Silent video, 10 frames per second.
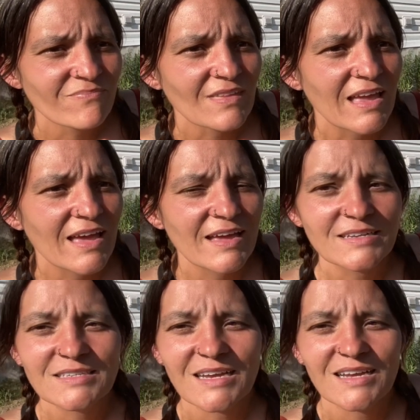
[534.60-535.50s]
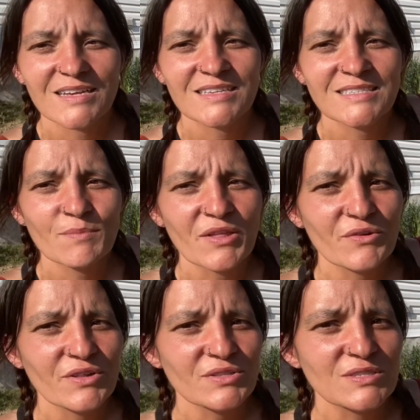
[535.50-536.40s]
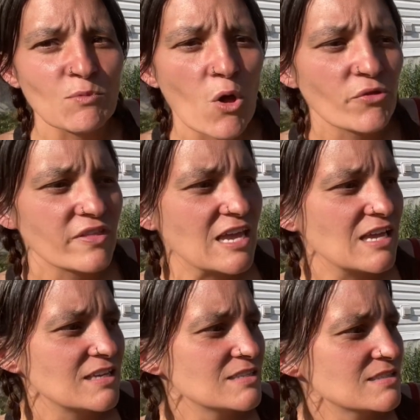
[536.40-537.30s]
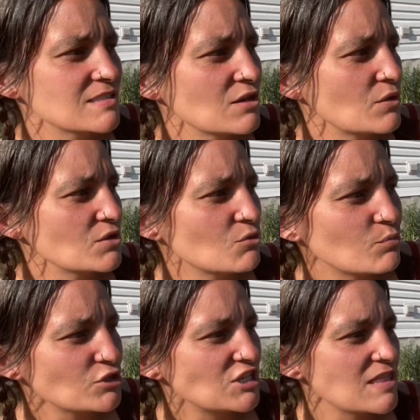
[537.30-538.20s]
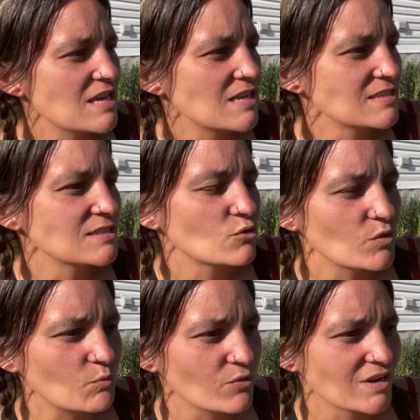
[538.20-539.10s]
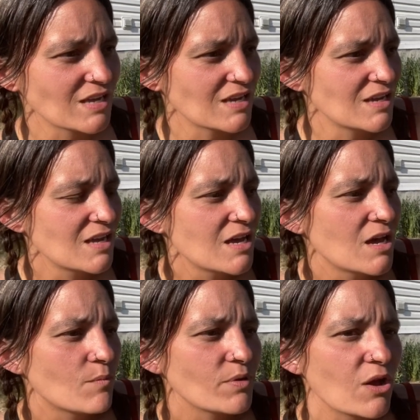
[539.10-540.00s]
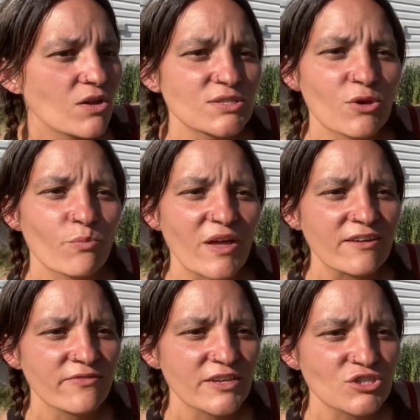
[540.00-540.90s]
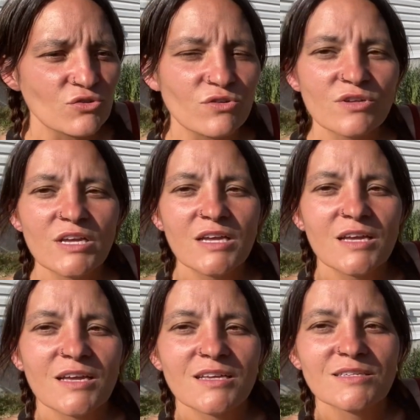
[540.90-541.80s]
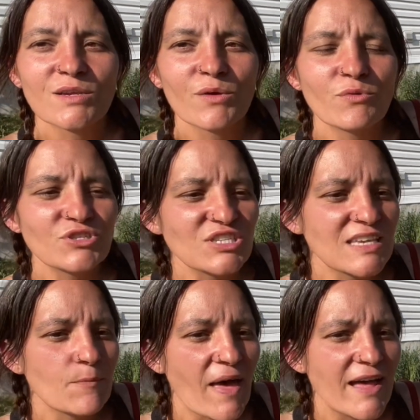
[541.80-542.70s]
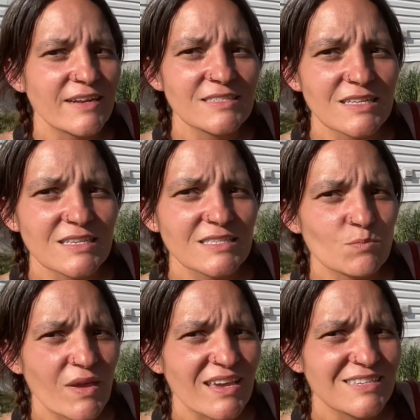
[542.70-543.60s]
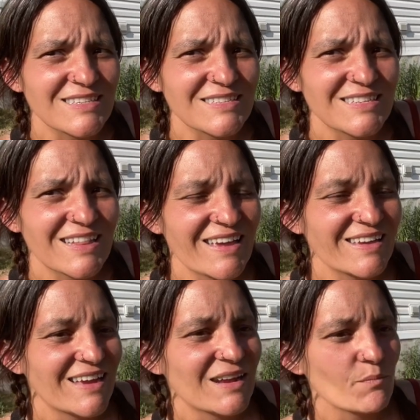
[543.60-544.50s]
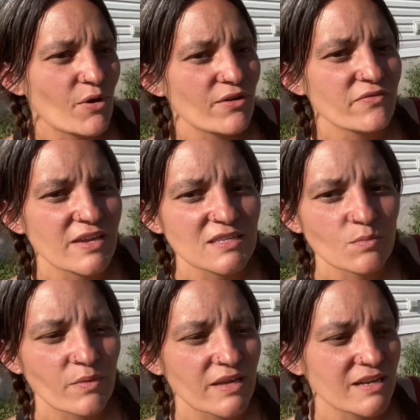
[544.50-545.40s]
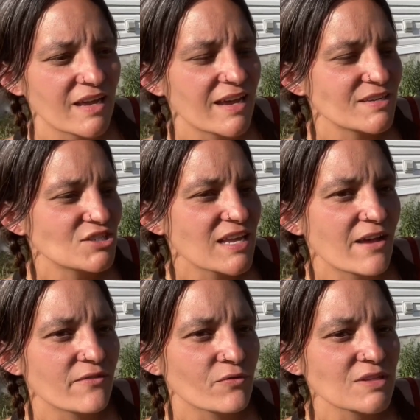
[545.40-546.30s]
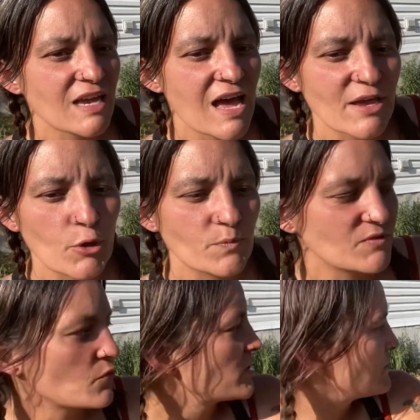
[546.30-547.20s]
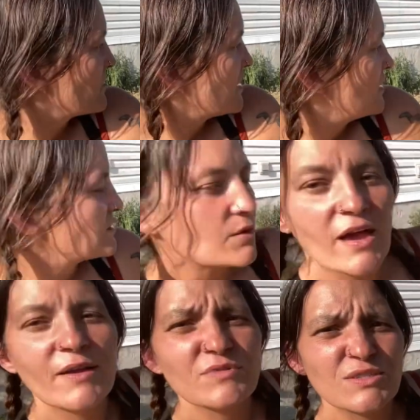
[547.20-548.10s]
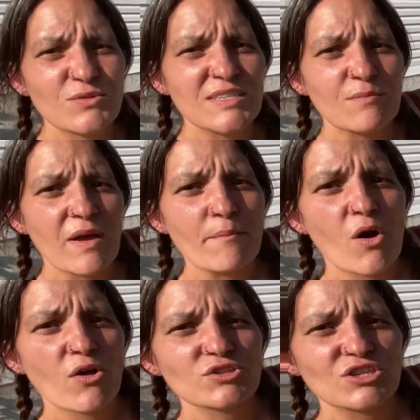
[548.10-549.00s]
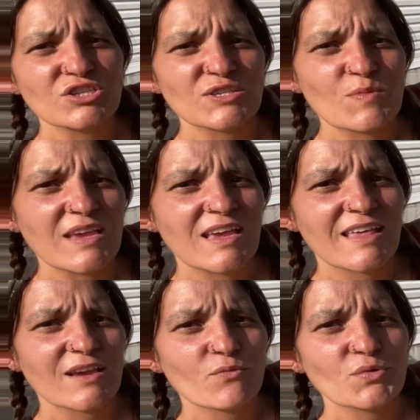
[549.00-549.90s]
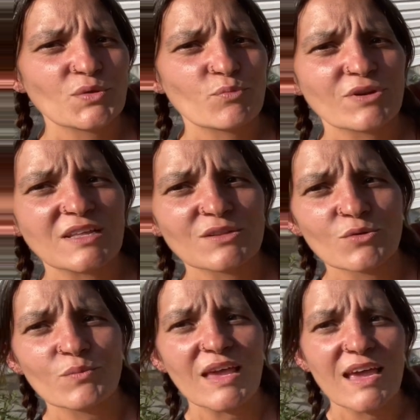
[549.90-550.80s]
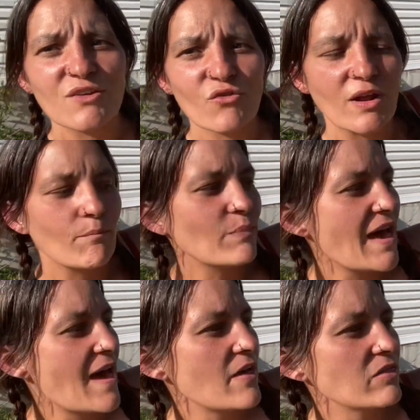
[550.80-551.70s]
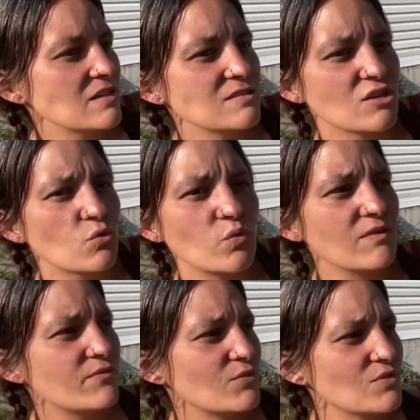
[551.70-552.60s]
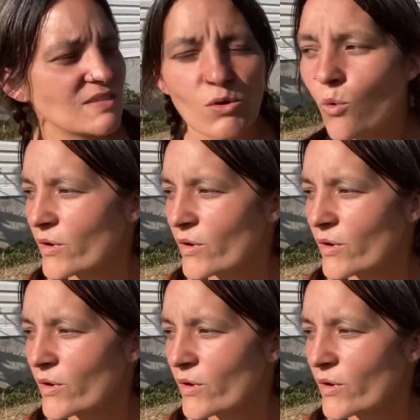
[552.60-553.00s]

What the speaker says: and some other small things, you know, little bushy things that'll be pretty, but also beneficial. So we'll just keep adding to this space until get it perfect, but I just have really high hopes for it. So I was using my mulch and just making like a really pretty little meandering path that's gonna weave through this whole